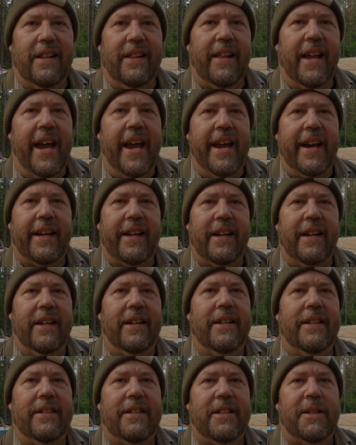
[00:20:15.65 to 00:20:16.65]
Like,
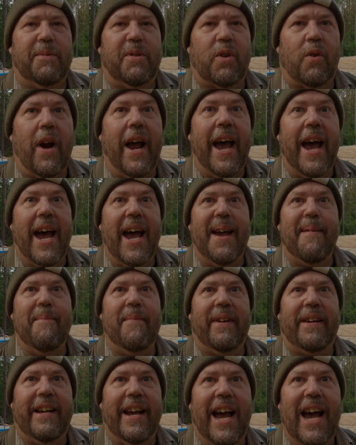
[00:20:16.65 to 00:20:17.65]
subscribe,
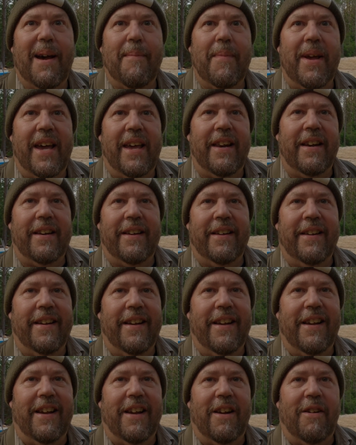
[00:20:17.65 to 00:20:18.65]
comment,
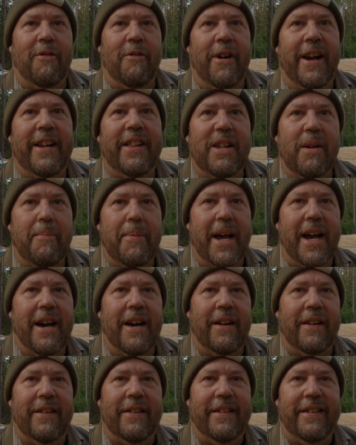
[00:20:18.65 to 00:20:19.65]
ring the
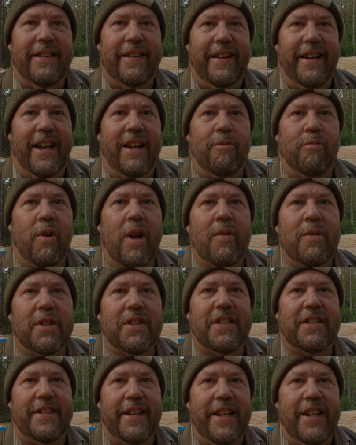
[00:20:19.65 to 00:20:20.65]
bell, and we will
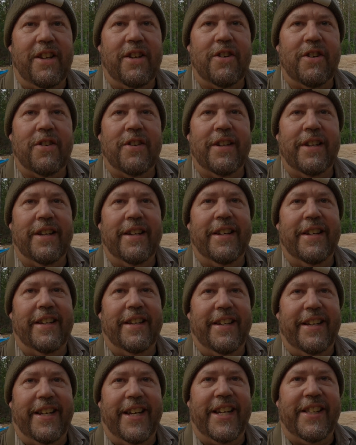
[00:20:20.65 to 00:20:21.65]
see you
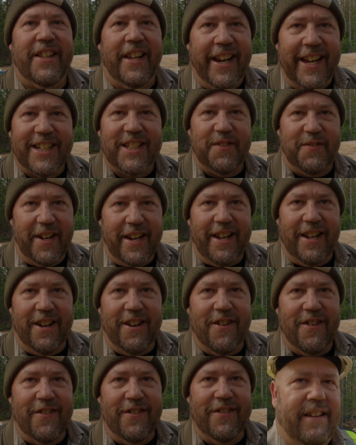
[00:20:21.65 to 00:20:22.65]
in the next
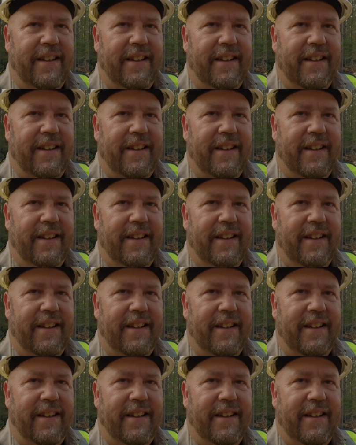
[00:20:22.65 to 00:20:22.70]
video.